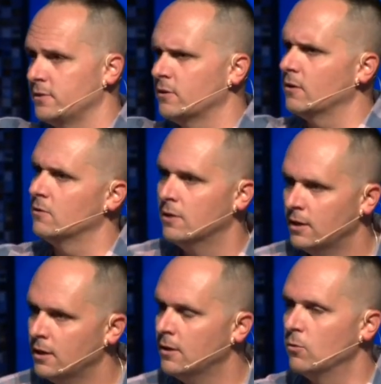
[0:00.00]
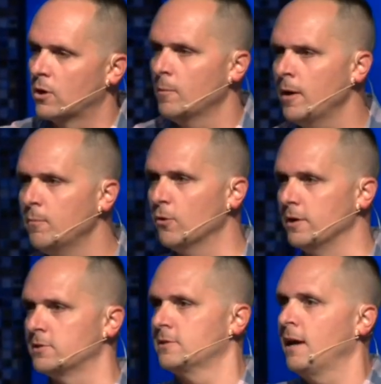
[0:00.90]
You go, well, come on,
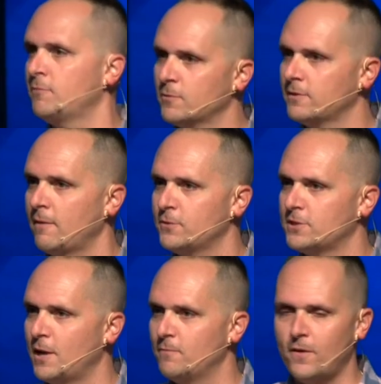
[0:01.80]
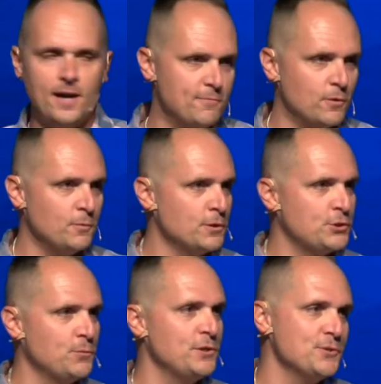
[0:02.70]
boys, after, after time five, what, what
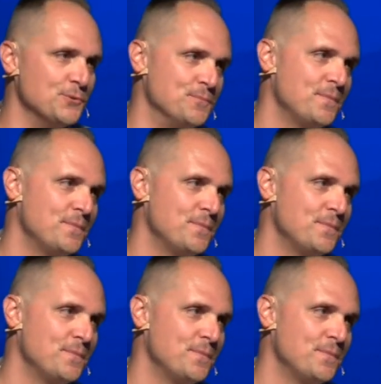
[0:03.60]
should we do?